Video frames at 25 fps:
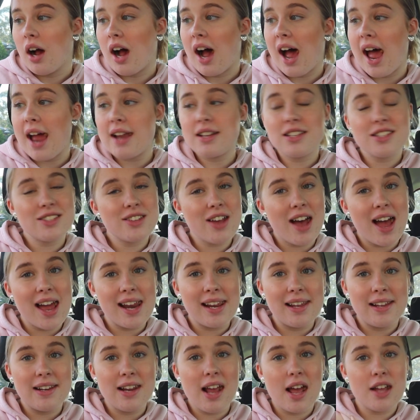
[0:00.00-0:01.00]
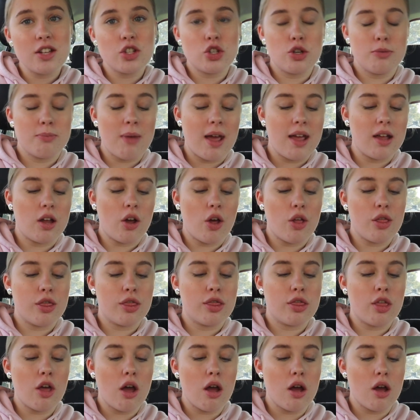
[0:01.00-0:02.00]
I decided to make
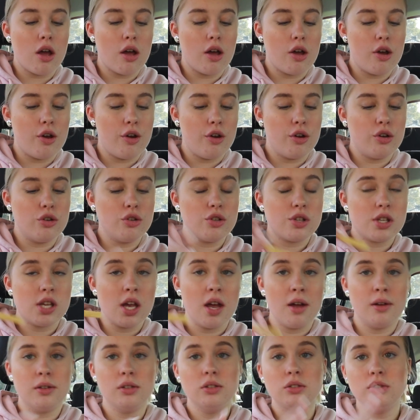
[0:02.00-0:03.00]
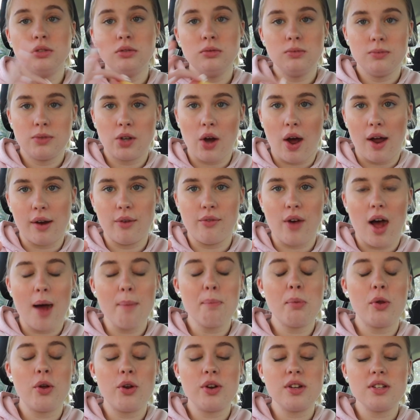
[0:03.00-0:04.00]
those kind of
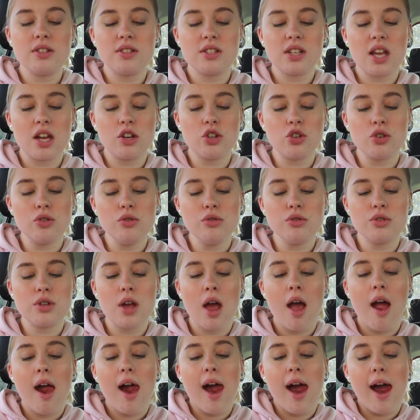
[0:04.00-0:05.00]
uploading schedules.